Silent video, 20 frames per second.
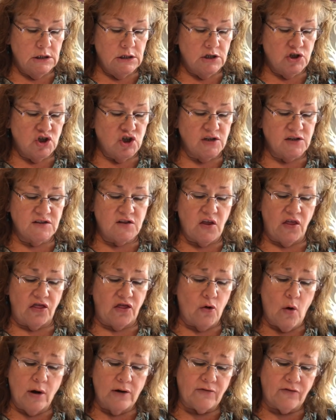Just the
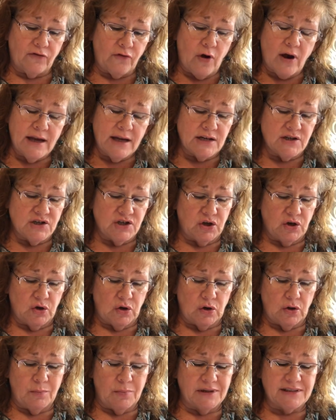thought frightened
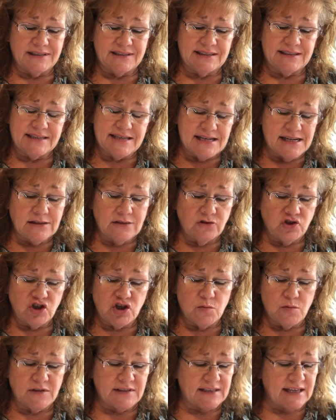her, but still
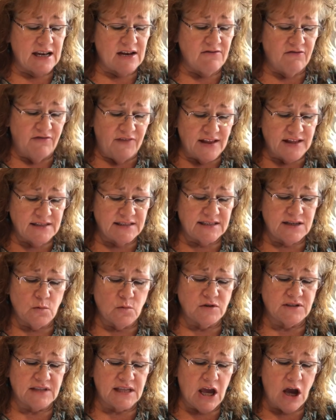she was convinced it
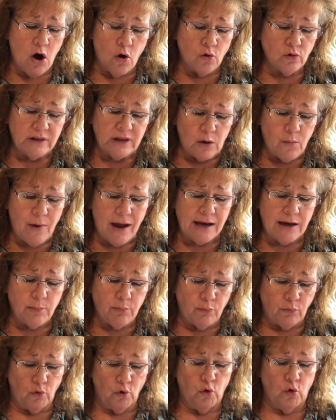was the only way to
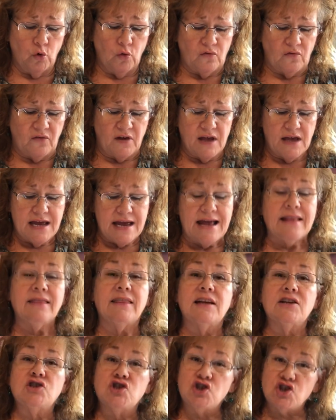prove
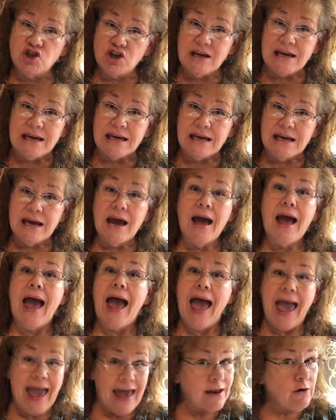that she
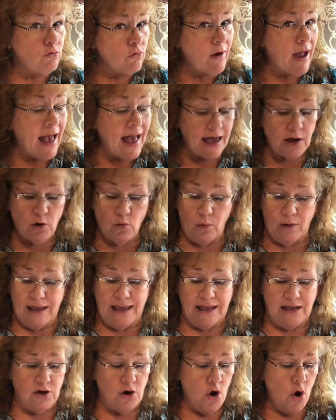and
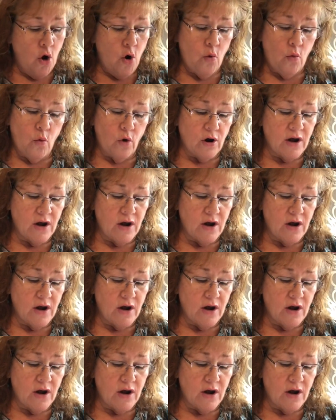Ragweed were